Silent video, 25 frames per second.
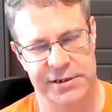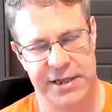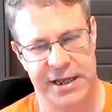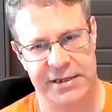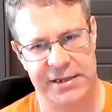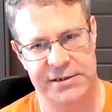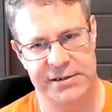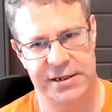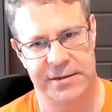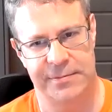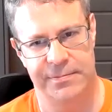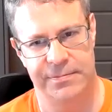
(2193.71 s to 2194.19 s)

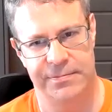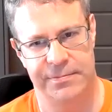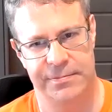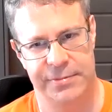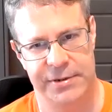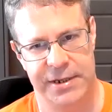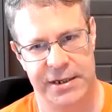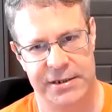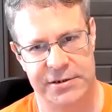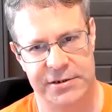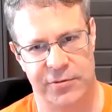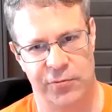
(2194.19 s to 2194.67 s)
That's
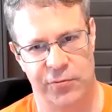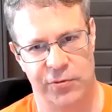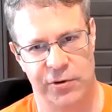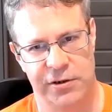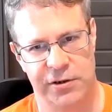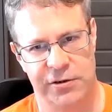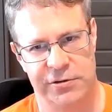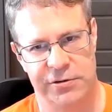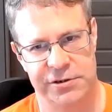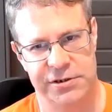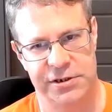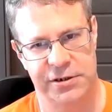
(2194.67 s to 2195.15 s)
a
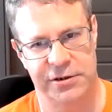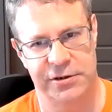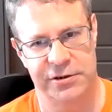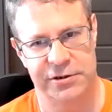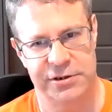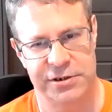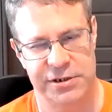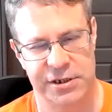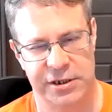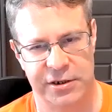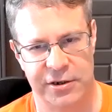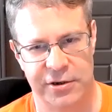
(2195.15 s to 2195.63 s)
real
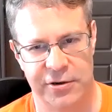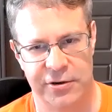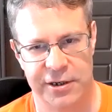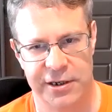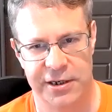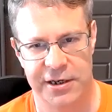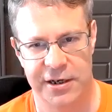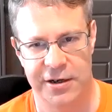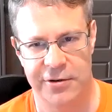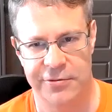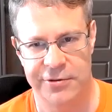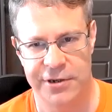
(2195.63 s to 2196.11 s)
security
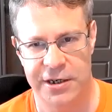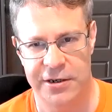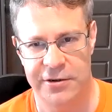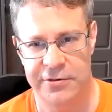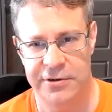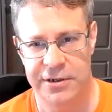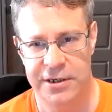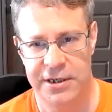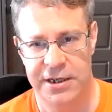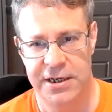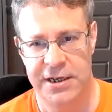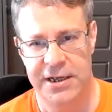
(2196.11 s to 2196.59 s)

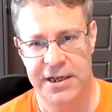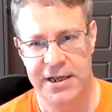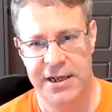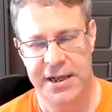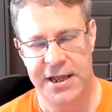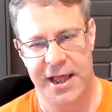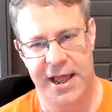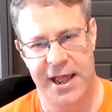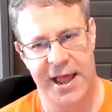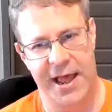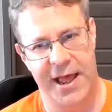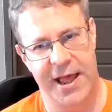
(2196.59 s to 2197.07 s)
no-no.
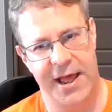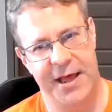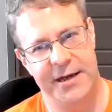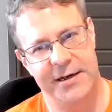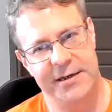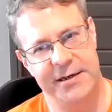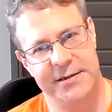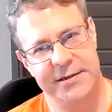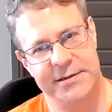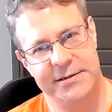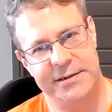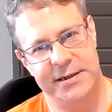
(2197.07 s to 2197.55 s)

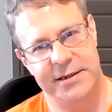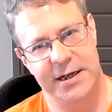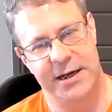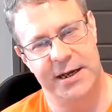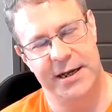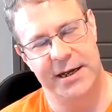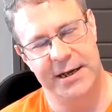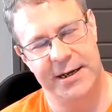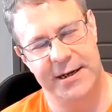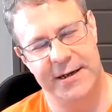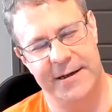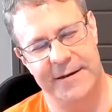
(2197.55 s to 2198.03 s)
And
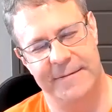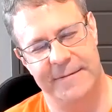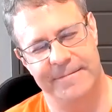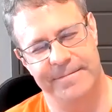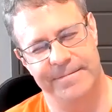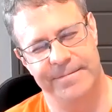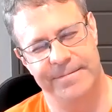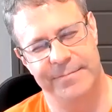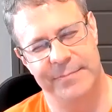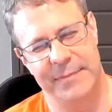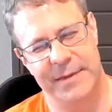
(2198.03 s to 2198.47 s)
but